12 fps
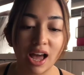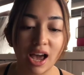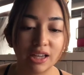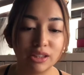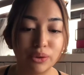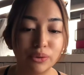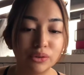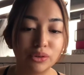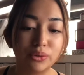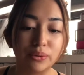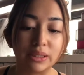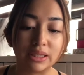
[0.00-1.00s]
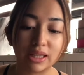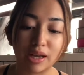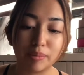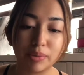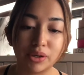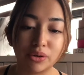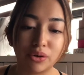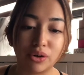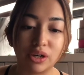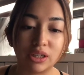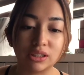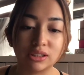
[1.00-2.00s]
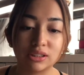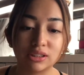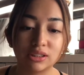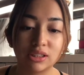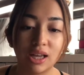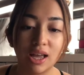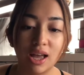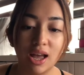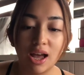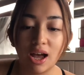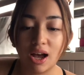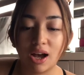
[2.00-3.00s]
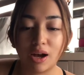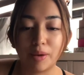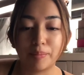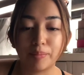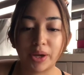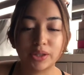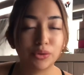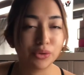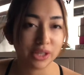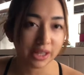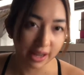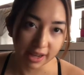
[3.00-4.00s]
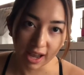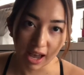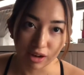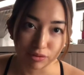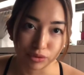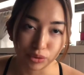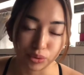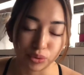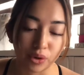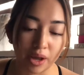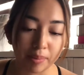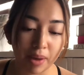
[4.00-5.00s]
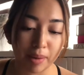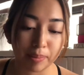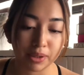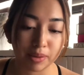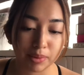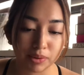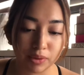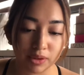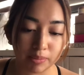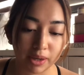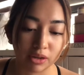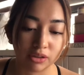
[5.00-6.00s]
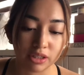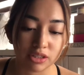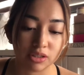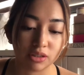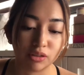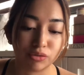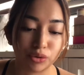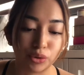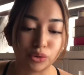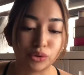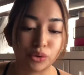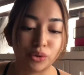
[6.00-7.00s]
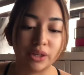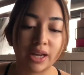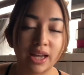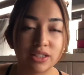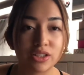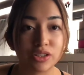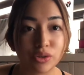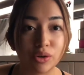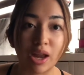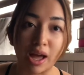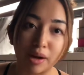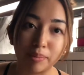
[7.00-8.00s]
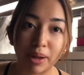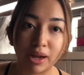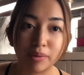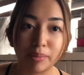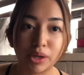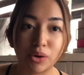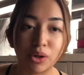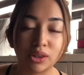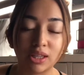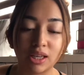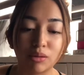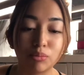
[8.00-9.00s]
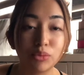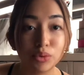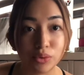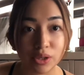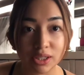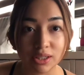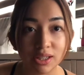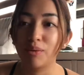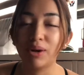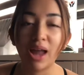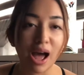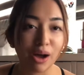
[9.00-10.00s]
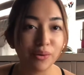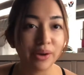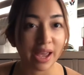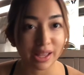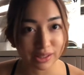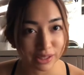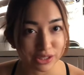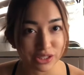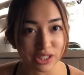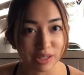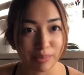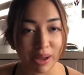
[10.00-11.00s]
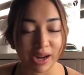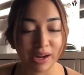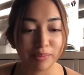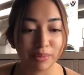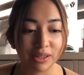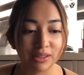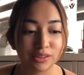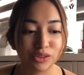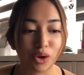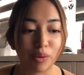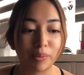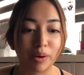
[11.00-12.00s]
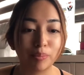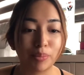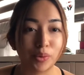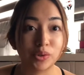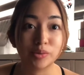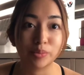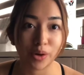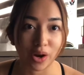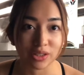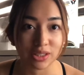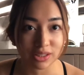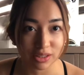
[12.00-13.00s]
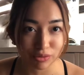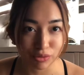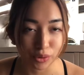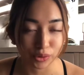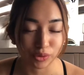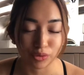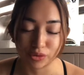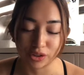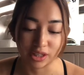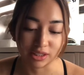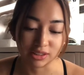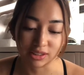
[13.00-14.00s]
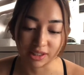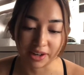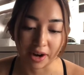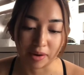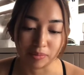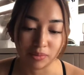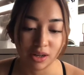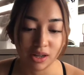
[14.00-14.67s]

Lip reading: I don't do it na because I don't think I have to. I'm happy naman with my original photo. Ina-adjust ko lang para may konting mood. Wala akong energy para mag-sobrang post-process ng photo for Instagram.